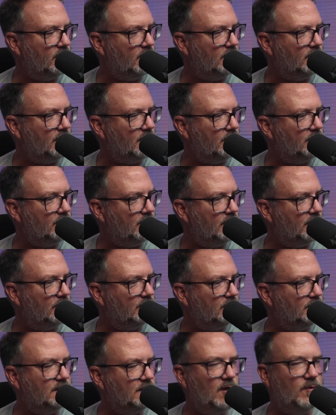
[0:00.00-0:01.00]
I like that.
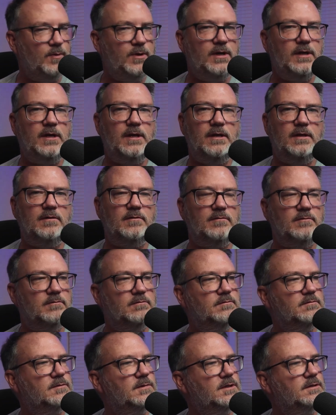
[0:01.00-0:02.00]
Tell me again,
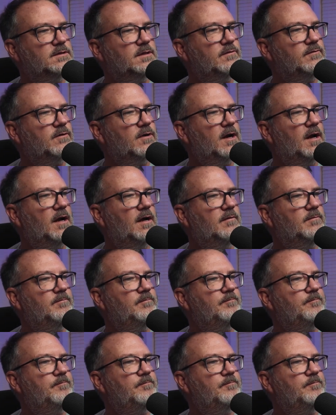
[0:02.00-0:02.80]
because I forgot.